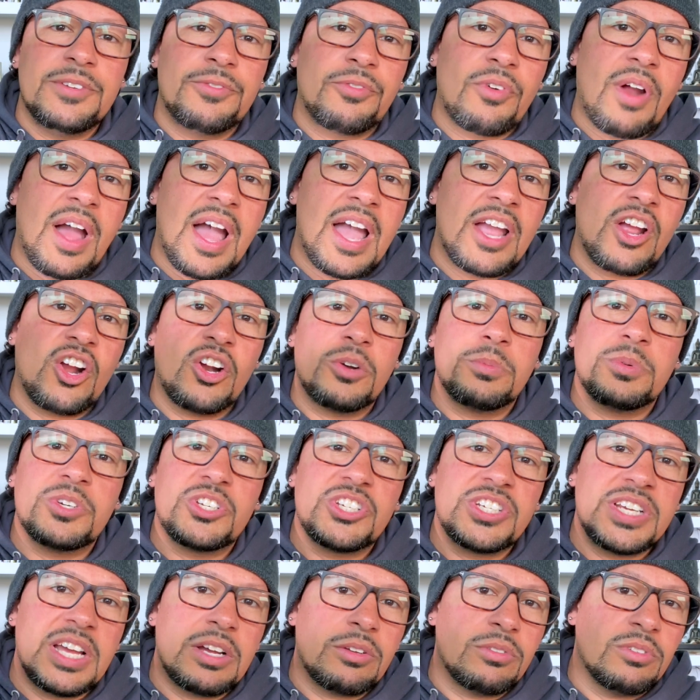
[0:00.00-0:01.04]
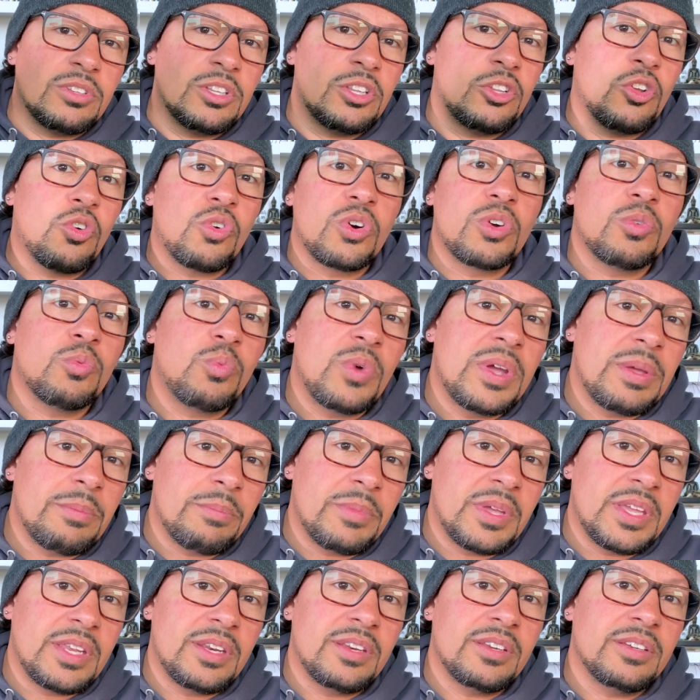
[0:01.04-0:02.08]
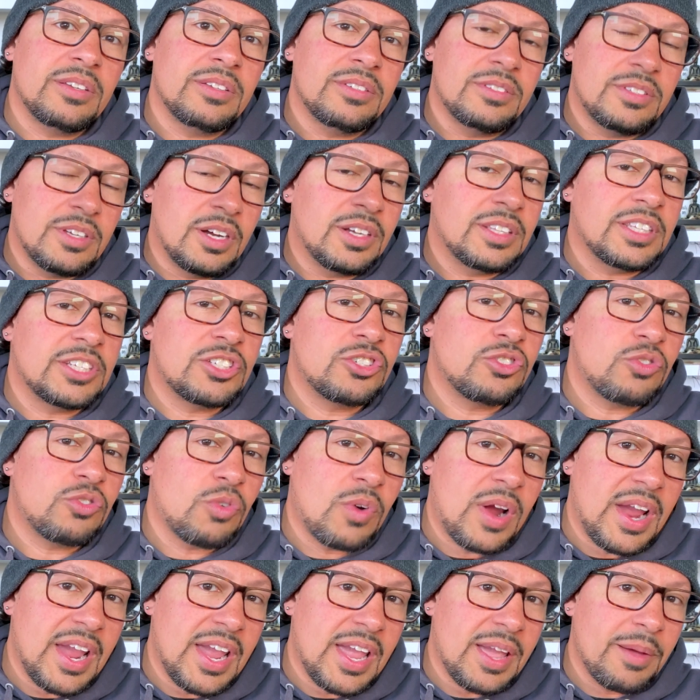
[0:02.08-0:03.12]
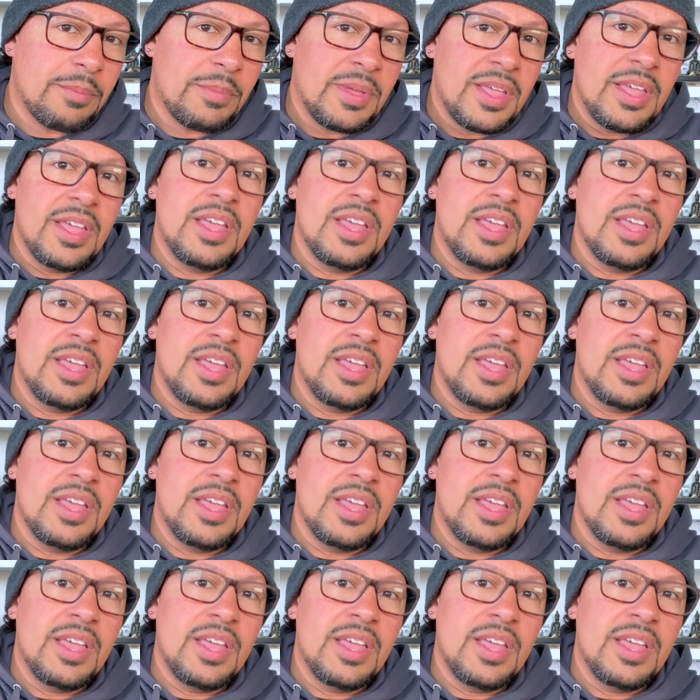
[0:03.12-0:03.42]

Fry, Herbert Shelton, Lauren Whitman, Douglas Graham,